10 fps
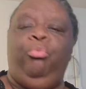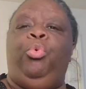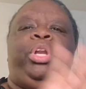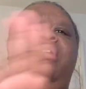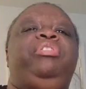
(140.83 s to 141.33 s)

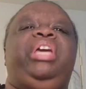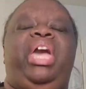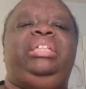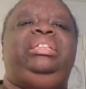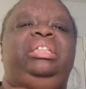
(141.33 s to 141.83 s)
whatever the
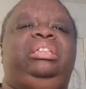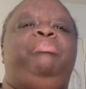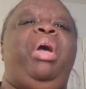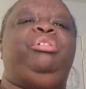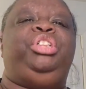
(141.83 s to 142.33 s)
case is,
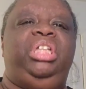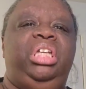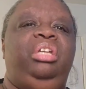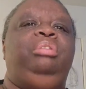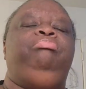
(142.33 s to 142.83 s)
somehow
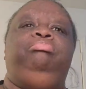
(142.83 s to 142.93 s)
she